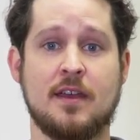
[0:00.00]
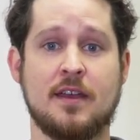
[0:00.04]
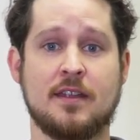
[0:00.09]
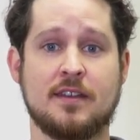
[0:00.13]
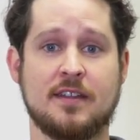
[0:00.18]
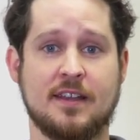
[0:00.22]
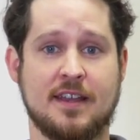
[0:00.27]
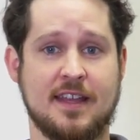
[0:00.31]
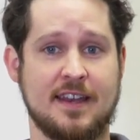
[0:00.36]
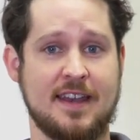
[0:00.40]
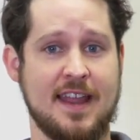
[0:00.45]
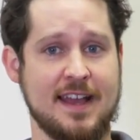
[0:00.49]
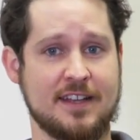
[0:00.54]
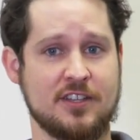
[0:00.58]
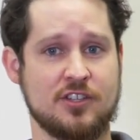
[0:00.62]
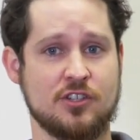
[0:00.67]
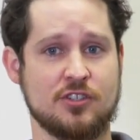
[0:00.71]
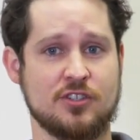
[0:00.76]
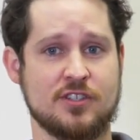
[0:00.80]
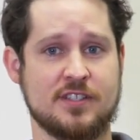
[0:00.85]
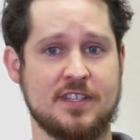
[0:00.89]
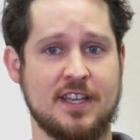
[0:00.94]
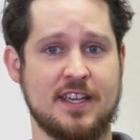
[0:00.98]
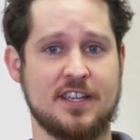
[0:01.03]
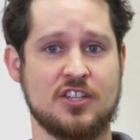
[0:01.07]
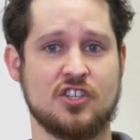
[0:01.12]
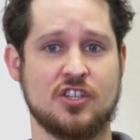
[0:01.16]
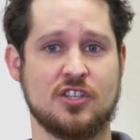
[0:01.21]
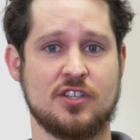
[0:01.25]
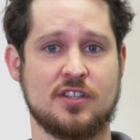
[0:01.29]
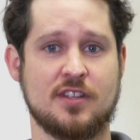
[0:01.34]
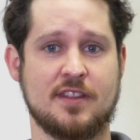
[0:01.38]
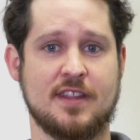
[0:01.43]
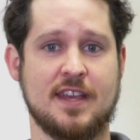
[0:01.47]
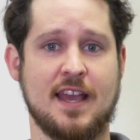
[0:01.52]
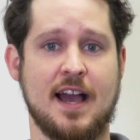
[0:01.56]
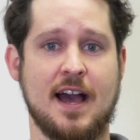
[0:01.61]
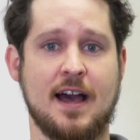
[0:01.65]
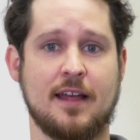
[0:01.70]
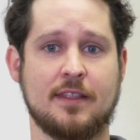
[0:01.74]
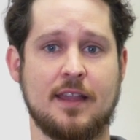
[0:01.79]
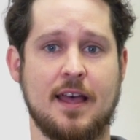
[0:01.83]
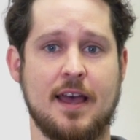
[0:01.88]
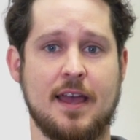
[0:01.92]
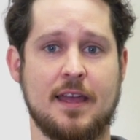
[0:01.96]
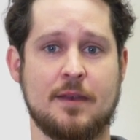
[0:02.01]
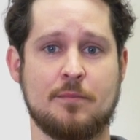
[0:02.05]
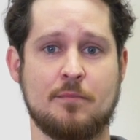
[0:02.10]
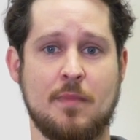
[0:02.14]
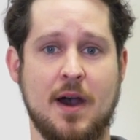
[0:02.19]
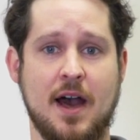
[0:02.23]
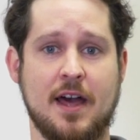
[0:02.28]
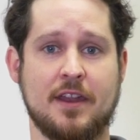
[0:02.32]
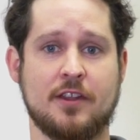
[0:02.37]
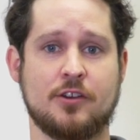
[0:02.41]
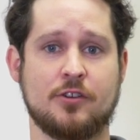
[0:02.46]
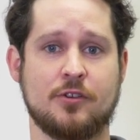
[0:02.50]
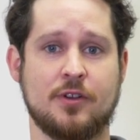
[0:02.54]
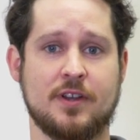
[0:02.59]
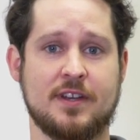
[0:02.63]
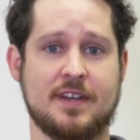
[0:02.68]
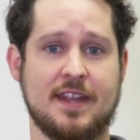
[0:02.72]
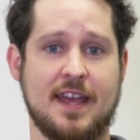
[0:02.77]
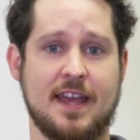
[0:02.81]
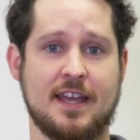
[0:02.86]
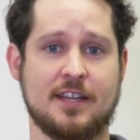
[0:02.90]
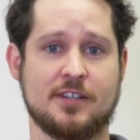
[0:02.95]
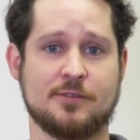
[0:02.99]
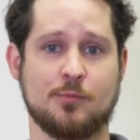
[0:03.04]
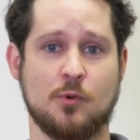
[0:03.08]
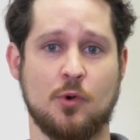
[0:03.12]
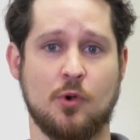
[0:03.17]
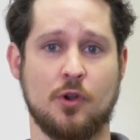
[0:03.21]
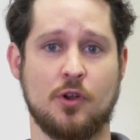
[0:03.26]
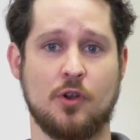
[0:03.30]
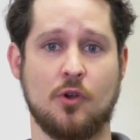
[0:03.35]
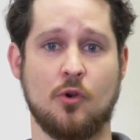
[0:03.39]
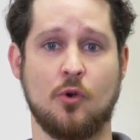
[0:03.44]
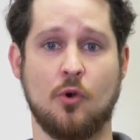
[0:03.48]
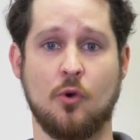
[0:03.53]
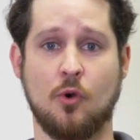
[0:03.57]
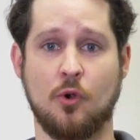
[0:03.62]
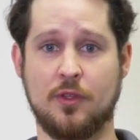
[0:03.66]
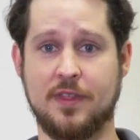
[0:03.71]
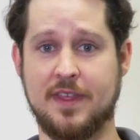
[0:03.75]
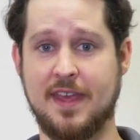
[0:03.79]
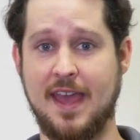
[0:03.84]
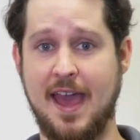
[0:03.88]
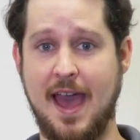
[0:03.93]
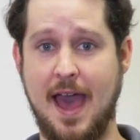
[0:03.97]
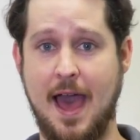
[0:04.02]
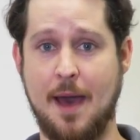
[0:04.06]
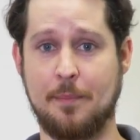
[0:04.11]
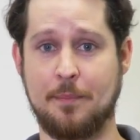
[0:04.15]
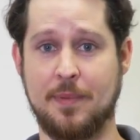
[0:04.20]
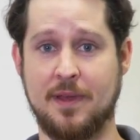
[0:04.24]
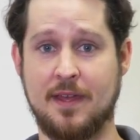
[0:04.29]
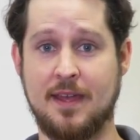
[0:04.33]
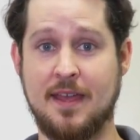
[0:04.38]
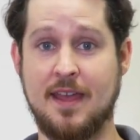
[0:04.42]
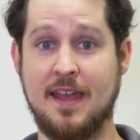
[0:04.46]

to connect your station to the online monitoring dashboard or the app,